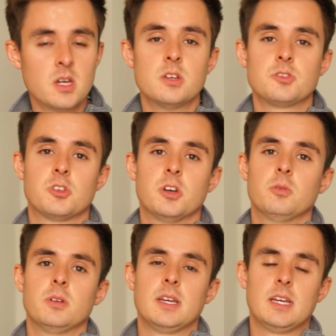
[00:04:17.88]
So
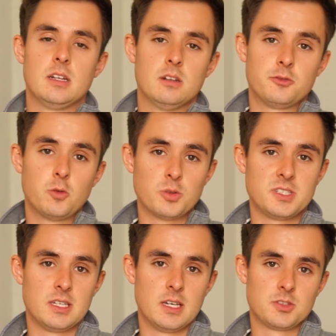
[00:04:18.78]
in
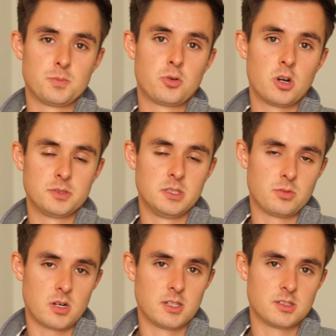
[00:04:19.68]
40 years, property
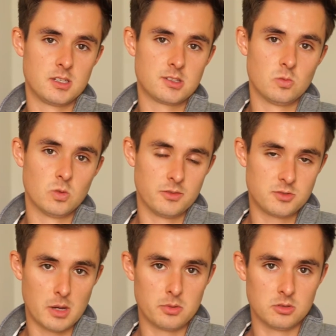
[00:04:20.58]
prices will have
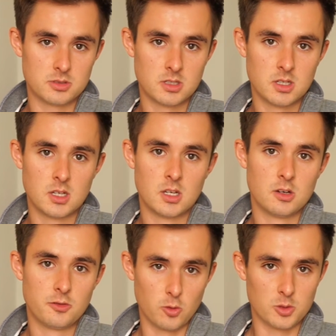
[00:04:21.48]
doubled
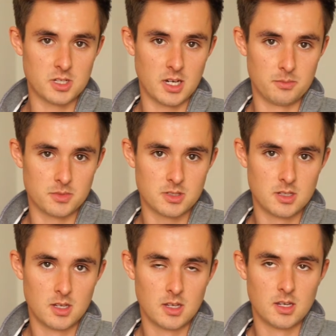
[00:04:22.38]
4 times.
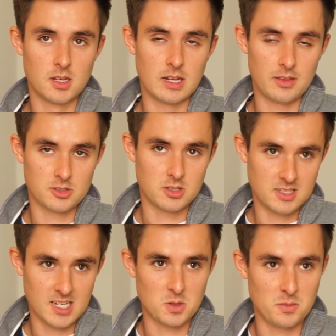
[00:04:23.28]
Now this is going to
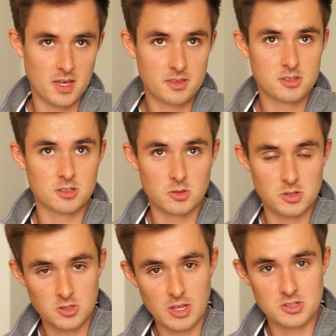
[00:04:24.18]
test my maths. So in
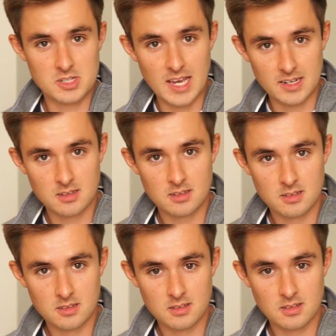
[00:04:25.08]
2010,
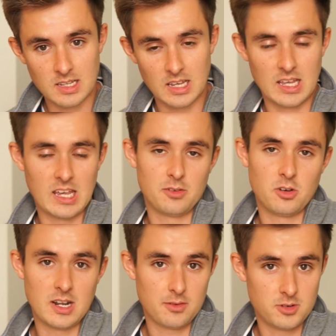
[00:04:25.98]
if
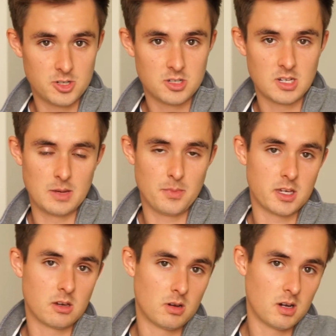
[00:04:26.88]
on average it might
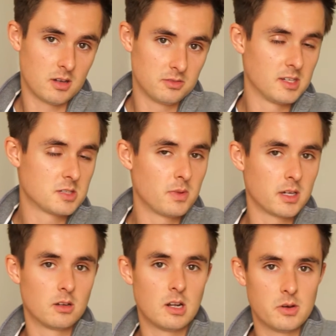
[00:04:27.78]
go higher than this, might
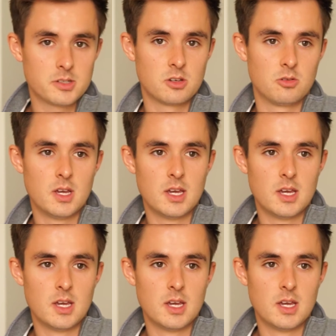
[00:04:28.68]
go lower. So